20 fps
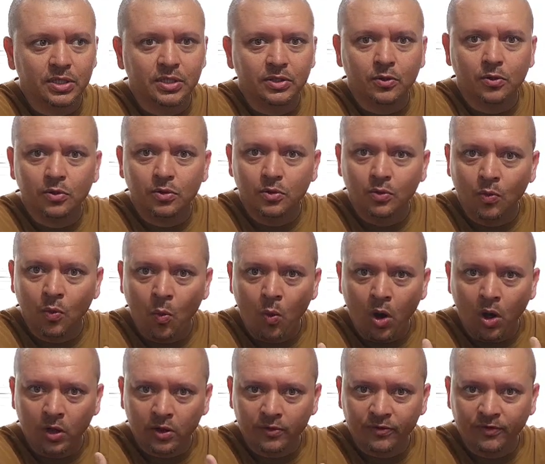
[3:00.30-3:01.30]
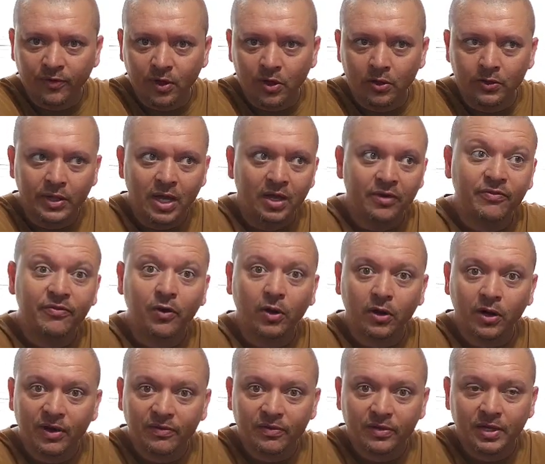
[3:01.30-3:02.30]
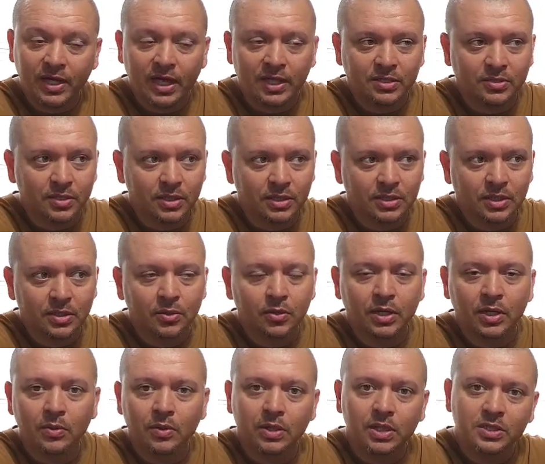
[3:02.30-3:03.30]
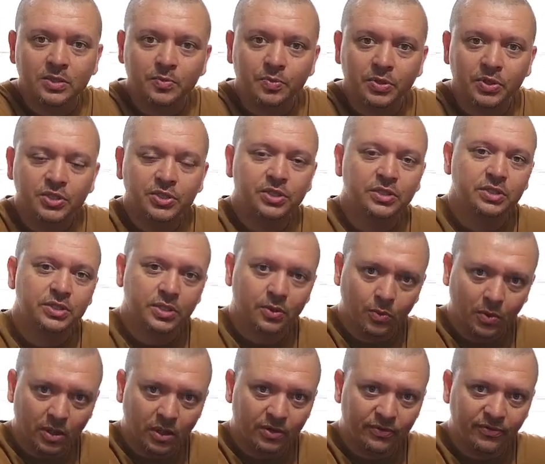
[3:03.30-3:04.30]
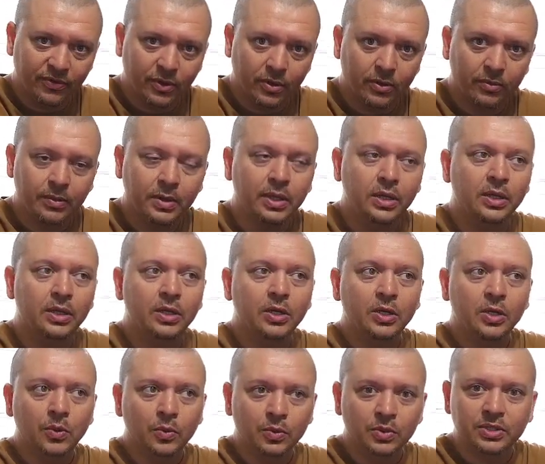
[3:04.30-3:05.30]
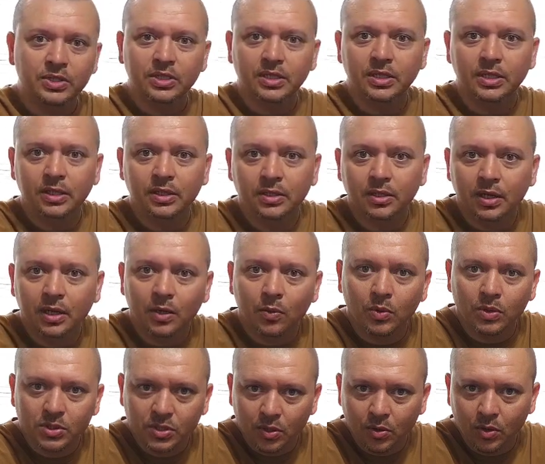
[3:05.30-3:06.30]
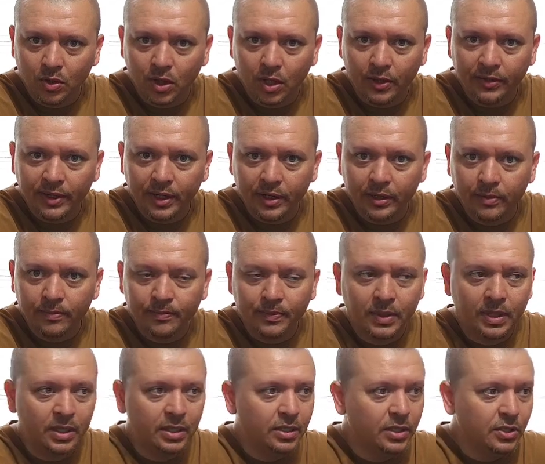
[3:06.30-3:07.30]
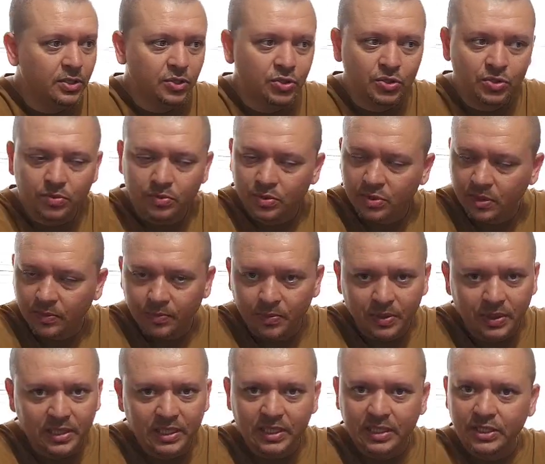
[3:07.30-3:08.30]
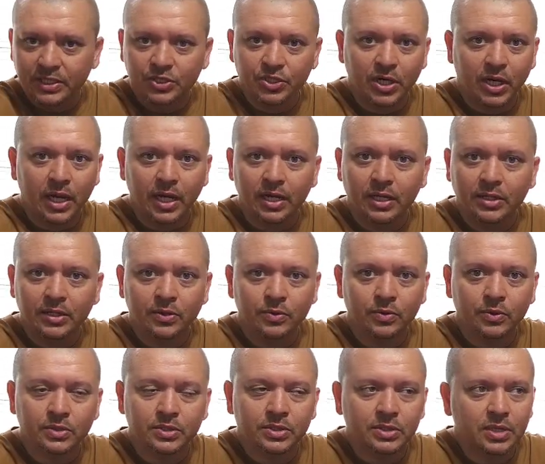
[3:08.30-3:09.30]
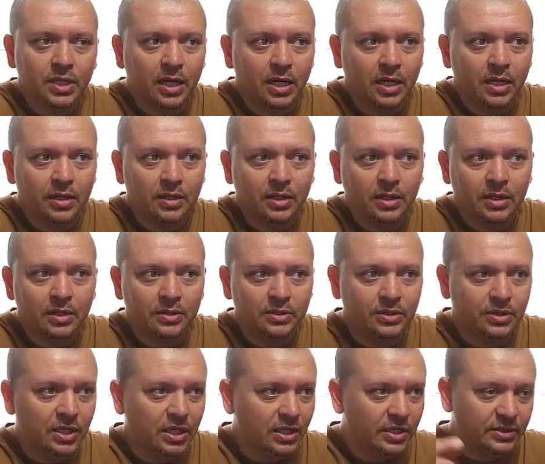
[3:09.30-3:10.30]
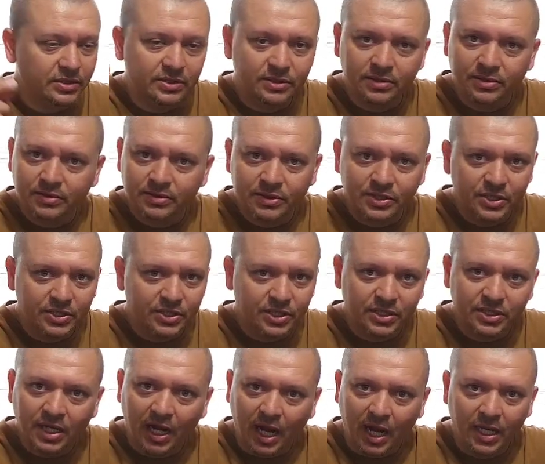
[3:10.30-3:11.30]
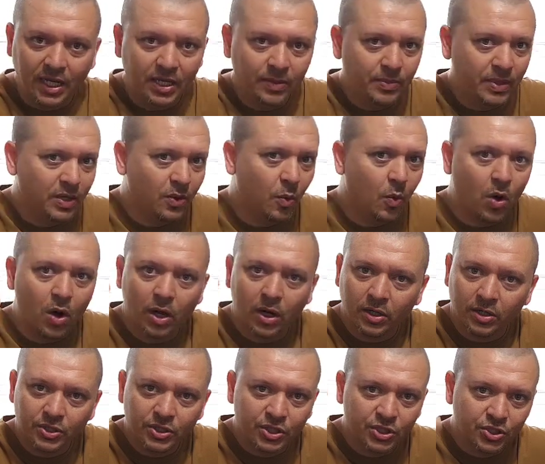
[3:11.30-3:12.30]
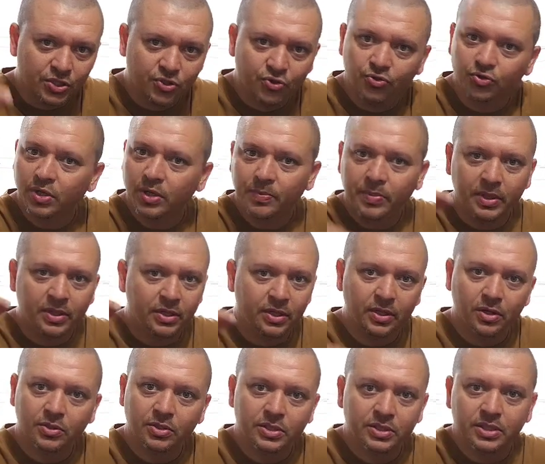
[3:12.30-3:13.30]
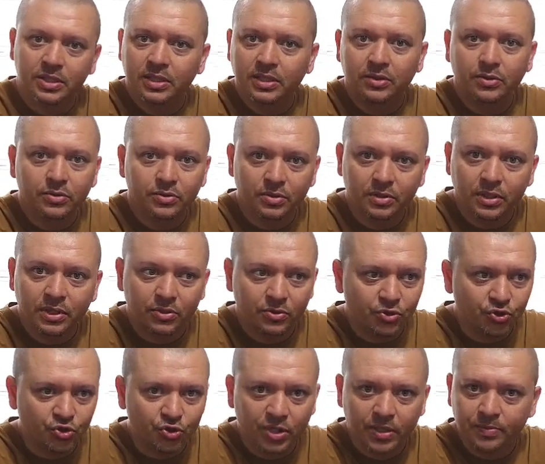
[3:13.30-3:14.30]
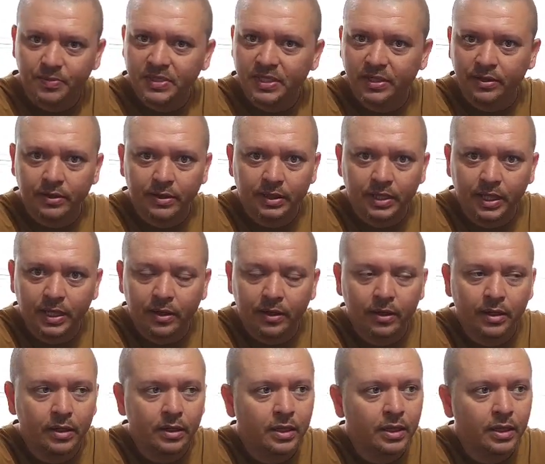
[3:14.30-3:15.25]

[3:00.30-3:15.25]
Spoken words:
a little waterfall not far after that. So I said, okay, well, let's push it to the waterfall. We'll see what's going on there. Completely dry. There was just a tiny bit of water just dripping, just a little drips here and there.